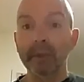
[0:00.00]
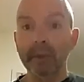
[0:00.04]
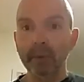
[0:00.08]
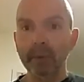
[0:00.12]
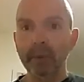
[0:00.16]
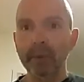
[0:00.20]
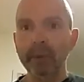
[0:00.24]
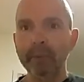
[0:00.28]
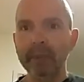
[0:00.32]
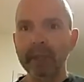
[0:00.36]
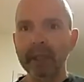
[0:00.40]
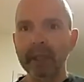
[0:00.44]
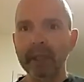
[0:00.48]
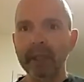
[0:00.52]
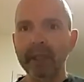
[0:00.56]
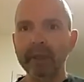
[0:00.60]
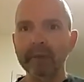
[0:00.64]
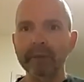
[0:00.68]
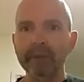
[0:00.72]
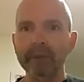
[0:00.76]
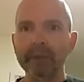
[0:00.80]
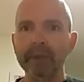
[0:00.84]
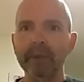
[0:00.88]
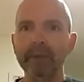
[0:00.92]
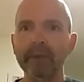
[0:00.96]
quite big
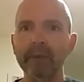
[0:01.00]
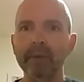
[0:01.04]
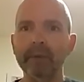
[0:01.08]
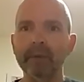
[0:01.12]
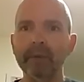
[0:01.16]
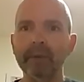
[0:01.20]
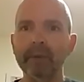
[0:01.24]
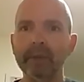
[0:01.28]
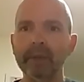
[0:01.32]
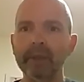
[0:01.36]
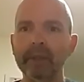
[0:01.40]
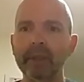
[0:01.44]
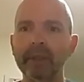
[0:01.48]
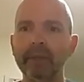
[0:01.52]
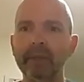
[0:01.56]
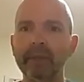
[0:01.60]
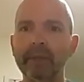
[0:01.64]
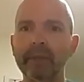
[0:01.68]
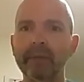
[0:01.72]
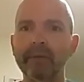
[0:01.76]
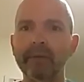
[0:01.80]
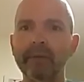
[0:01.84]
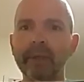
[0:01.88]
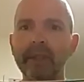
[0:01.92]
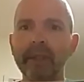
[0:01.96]
lengths, so here's
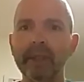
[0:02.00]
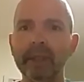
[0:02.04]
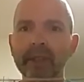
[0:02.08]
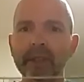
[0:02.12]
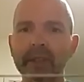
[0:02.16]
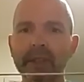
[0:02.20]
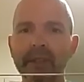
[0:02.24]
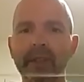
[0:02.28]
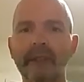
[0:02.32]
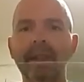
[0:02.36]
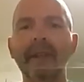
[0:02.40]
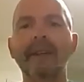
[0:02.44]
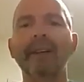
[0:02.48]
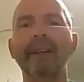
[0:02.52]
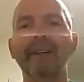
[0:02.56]
the finished.